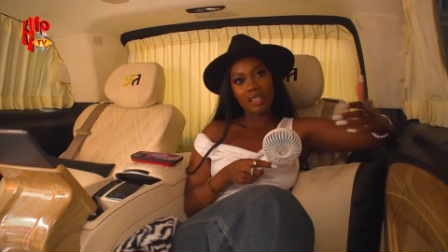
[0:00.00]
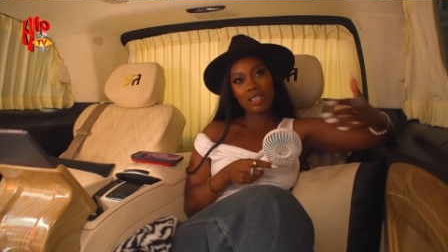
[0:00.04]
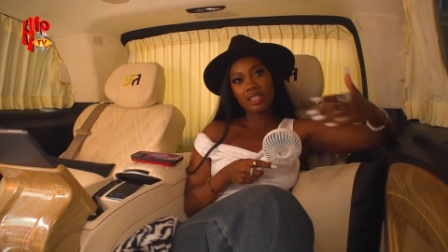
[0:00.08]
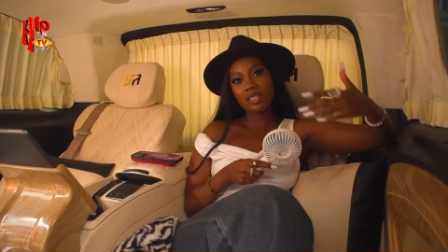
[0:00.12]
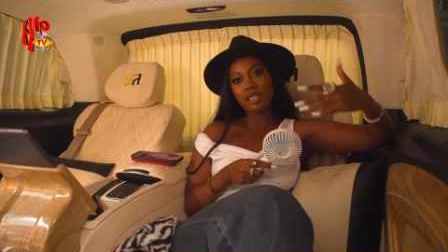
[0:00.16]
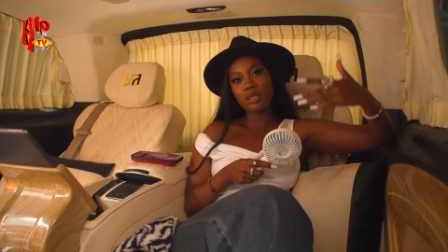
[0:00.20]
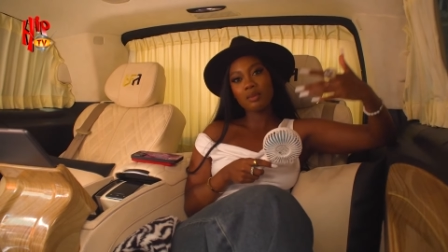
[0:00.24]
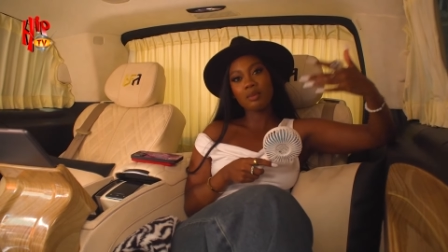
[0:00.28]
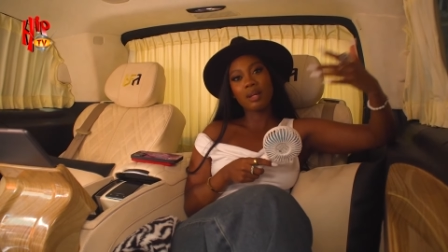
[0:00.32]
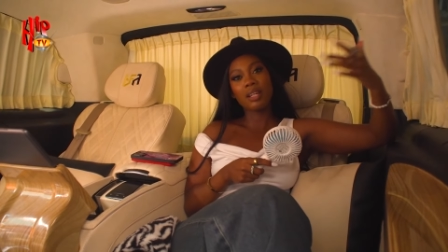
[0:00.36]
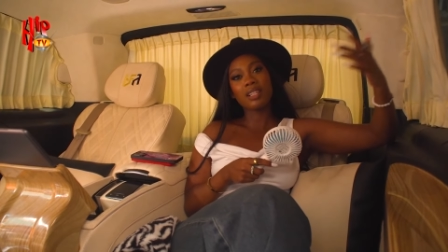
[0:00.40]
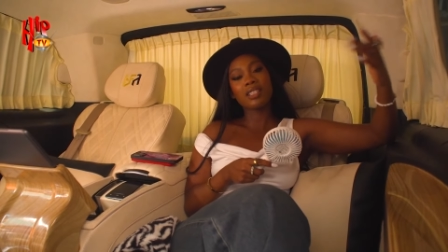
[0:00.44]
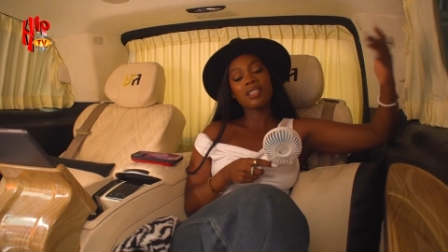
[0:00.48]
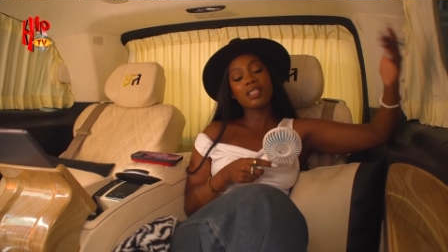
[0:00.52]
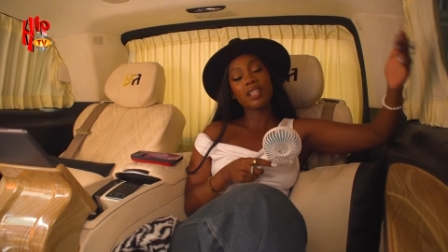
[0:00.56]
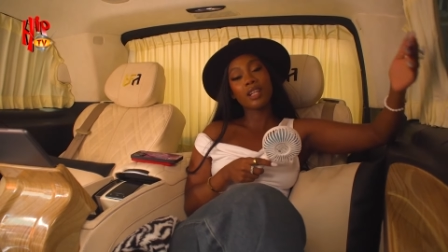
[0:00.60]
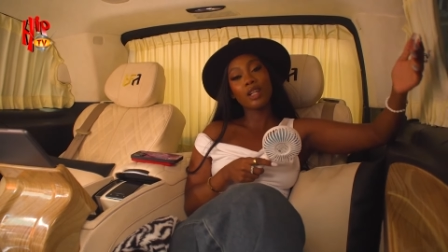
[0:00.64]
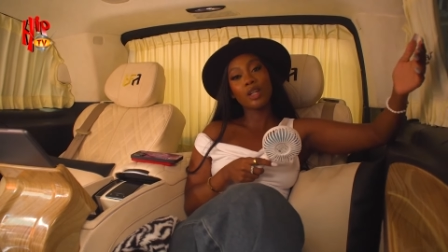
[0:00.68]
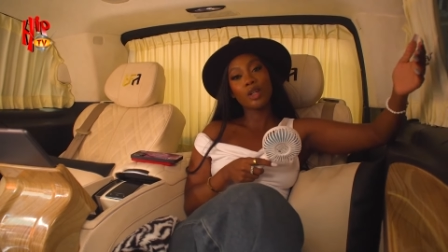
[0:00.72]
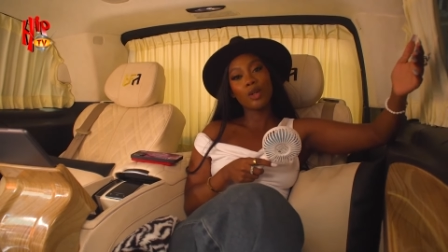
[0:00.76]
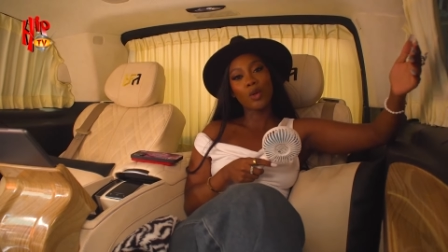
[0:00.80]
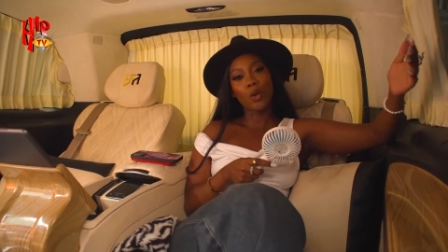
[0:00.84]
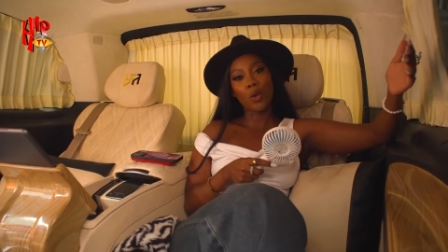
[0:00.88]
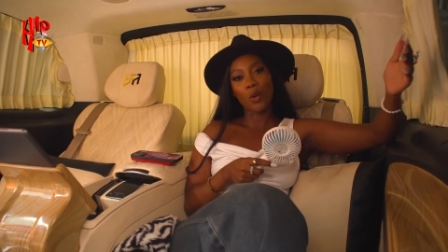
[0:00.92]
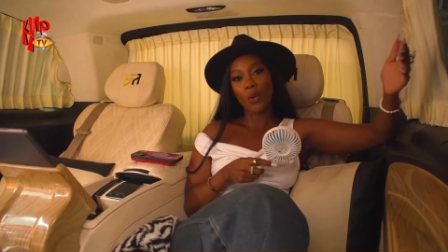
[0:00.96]
This is my
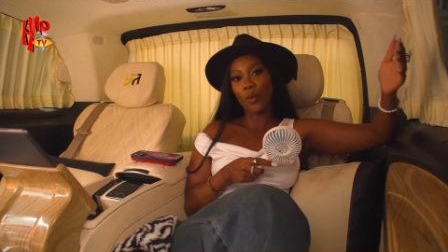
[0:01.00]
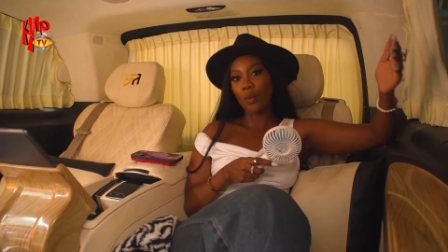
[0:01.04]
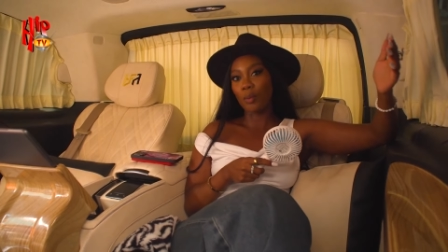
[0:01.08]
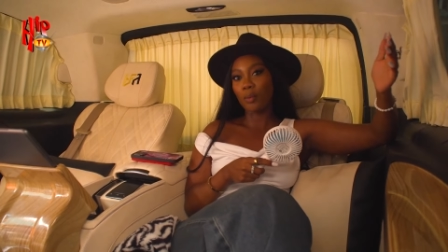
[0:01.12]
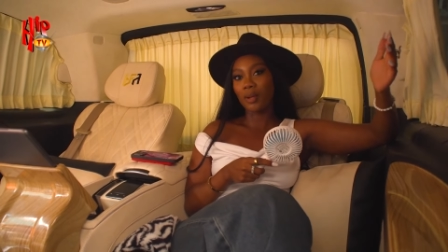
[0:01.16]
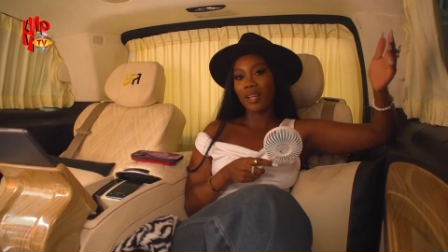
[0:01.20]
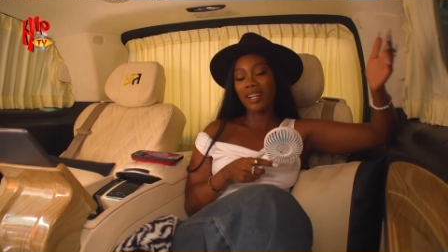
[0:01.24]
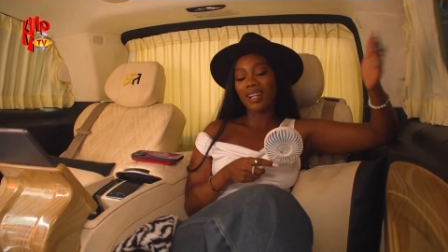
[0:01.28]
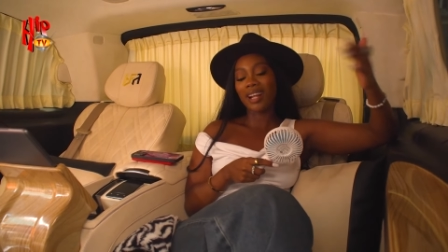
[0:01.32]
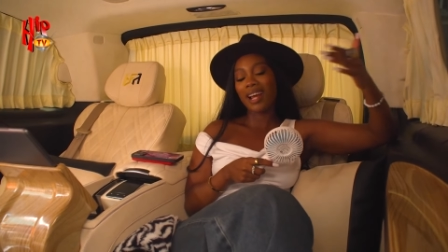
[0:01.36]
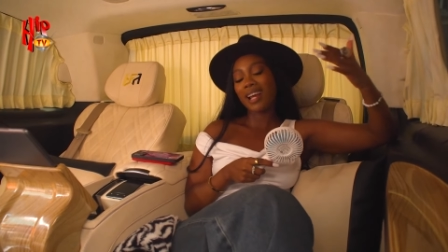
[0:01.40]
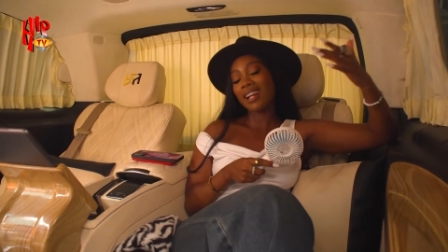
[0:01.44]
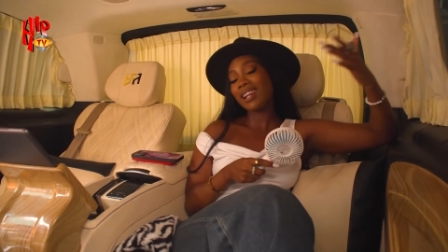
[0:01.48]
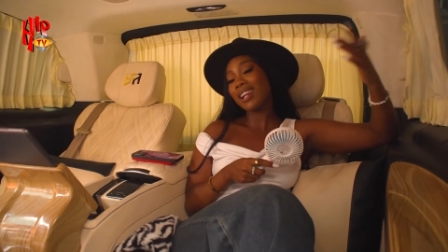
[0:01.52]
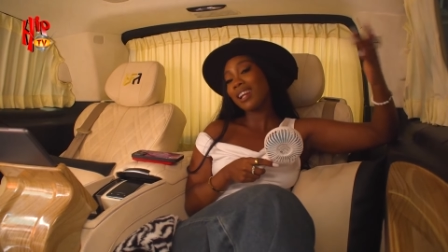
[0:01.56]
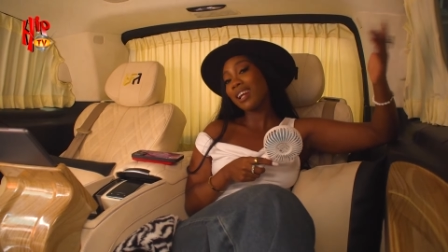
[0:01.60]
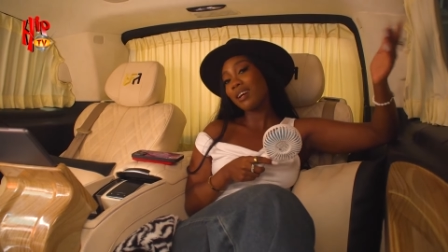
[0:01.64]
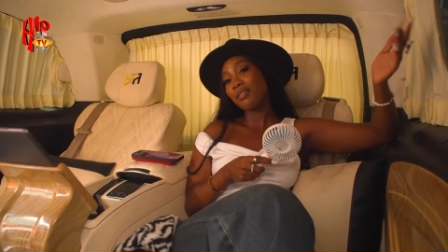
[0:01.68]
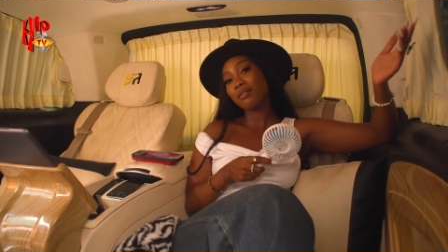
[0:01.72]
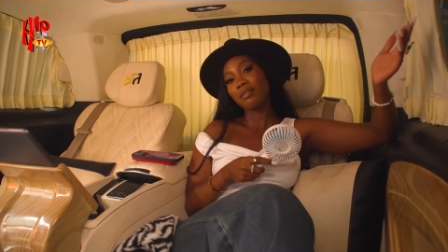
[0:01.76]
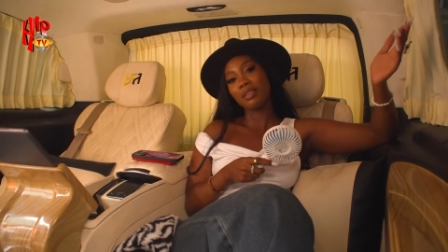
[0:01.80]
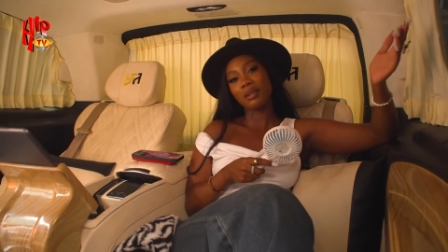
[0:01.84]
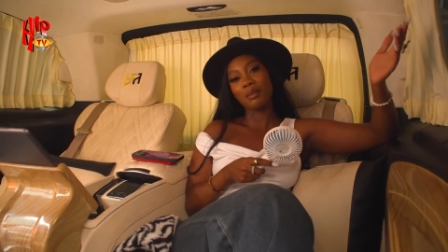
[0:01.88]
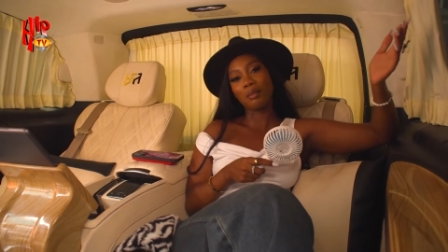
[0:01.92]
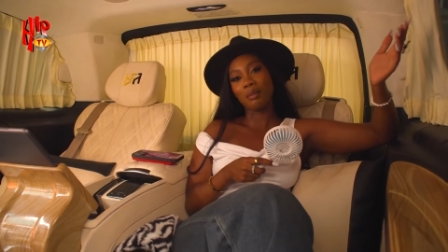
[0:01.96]
second home, and I
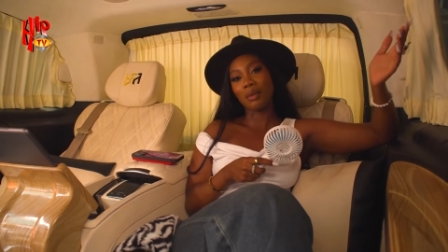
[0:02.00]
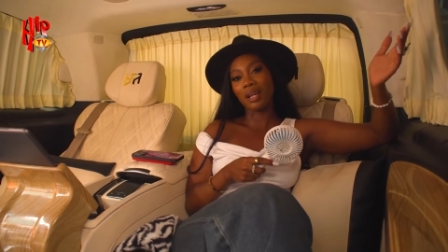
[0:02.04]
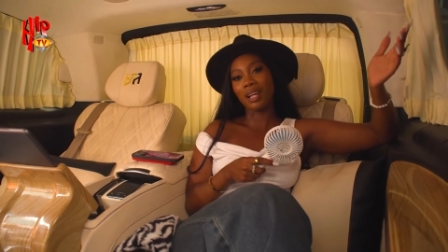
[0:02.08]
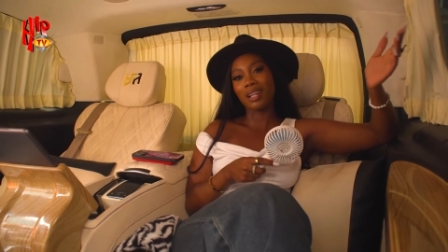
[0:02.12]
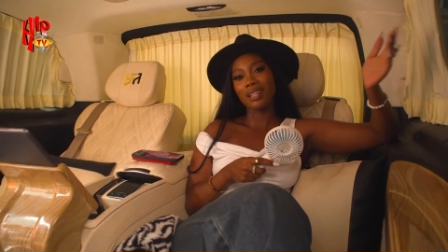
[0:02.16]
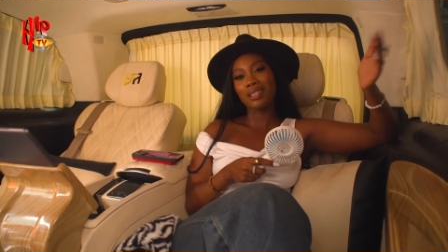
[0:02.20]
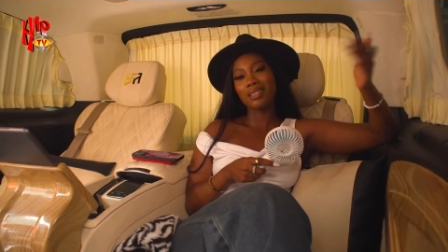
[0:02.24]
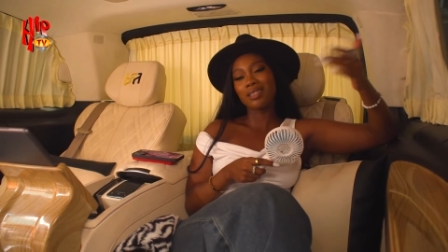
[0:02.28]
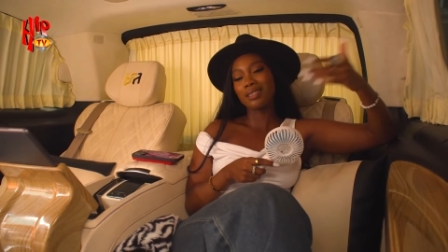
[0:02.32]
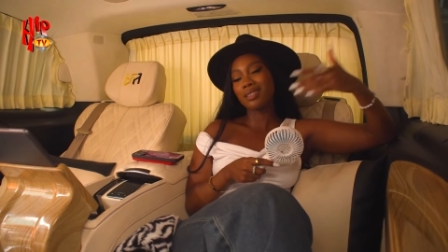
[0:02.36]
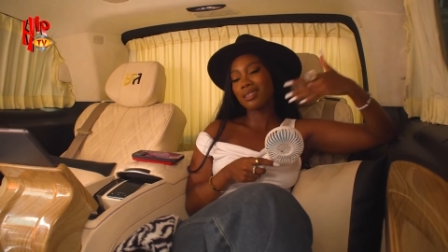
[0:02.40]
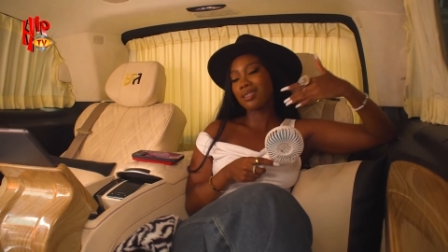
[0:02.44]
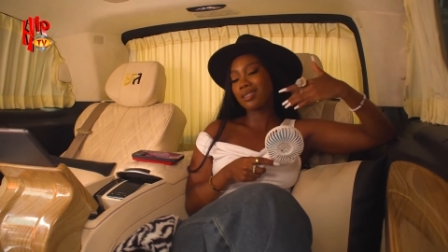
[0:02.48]
love it, man.